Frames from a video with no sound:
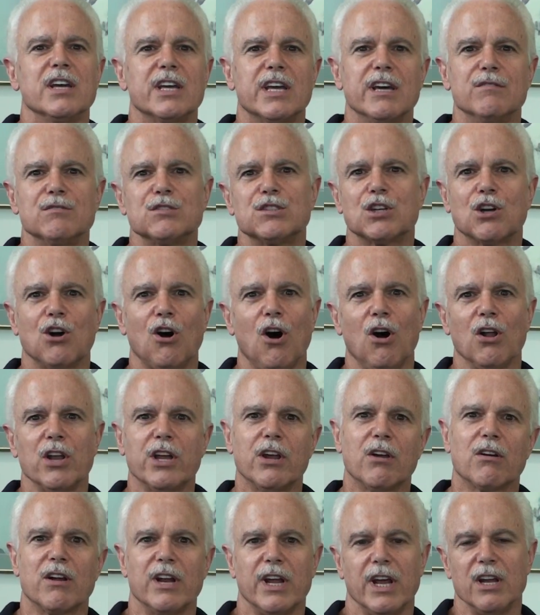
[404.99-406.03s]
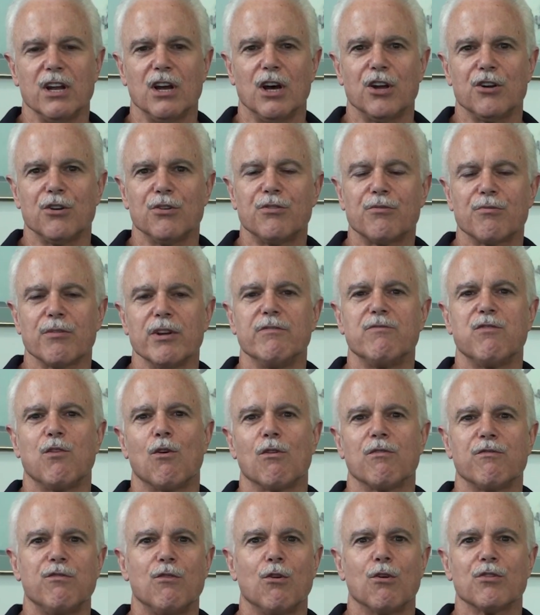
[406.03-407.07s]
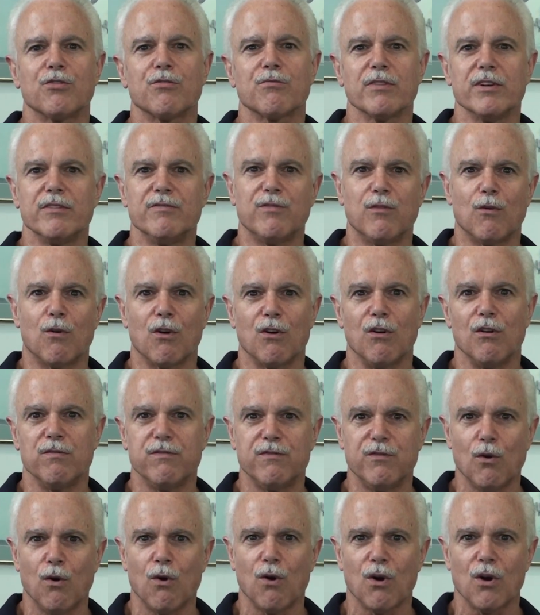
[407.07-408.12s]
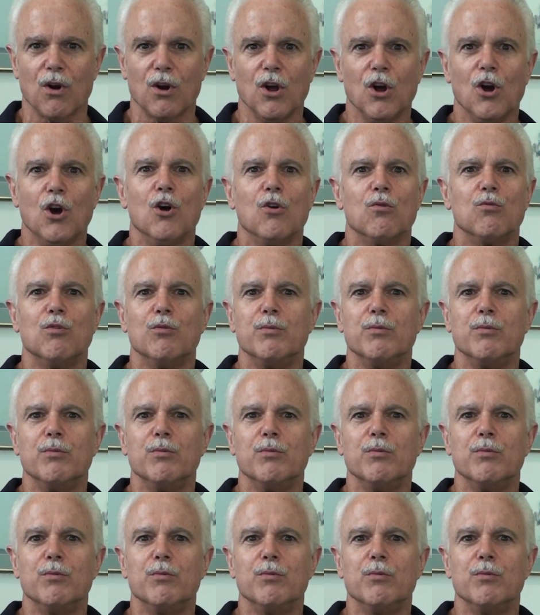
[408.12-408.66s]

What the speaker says: Give us a call here at 800-344-3404.